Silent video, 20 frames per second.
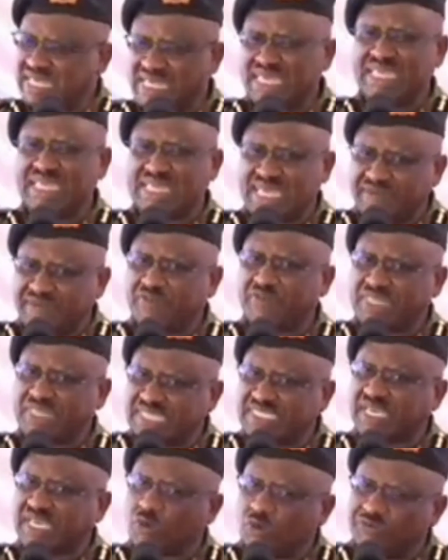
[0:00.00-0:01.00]
Therefore,
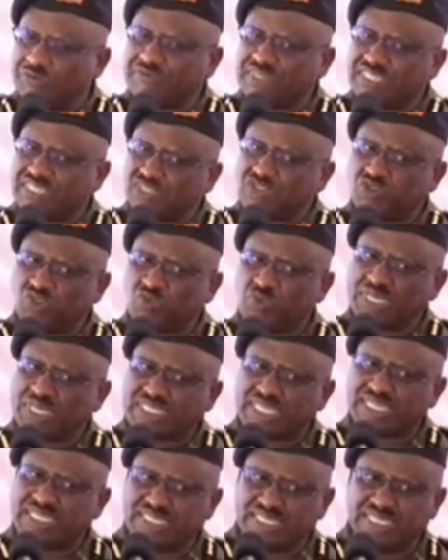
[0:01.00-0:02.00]
this is a conversation, Your
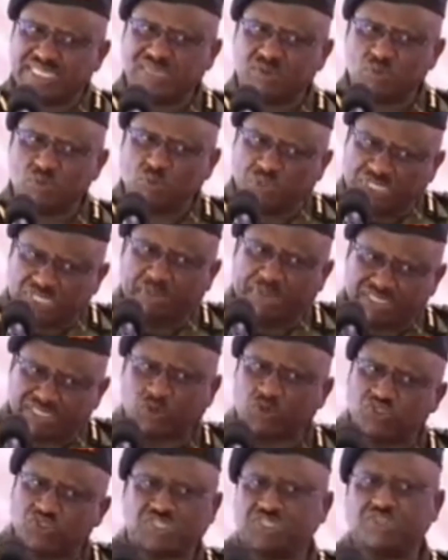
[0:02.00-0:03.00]
Excellency, which must
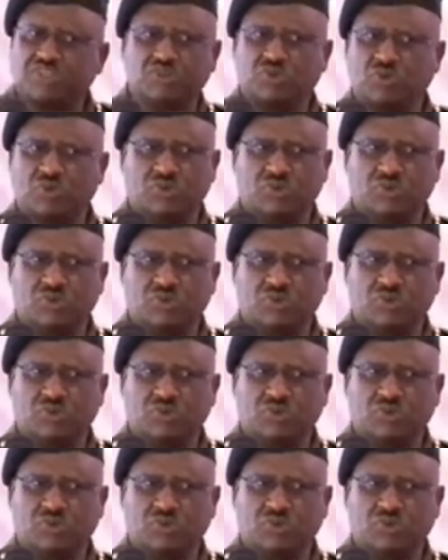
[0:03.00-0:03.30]
continue.